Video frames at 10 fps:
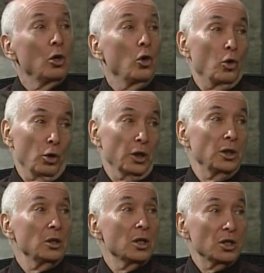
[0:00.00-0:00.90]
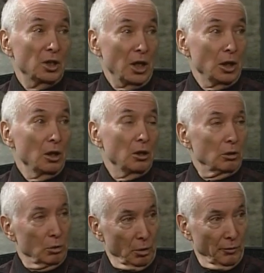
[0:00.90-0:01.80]
Oregon State
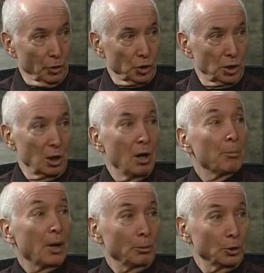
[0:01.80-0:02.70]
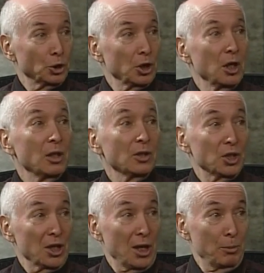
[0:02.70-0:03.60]
University published the
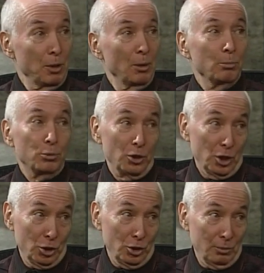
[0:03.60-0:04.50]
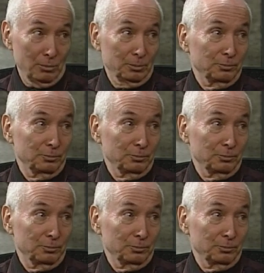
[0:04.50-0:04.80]
same prediction.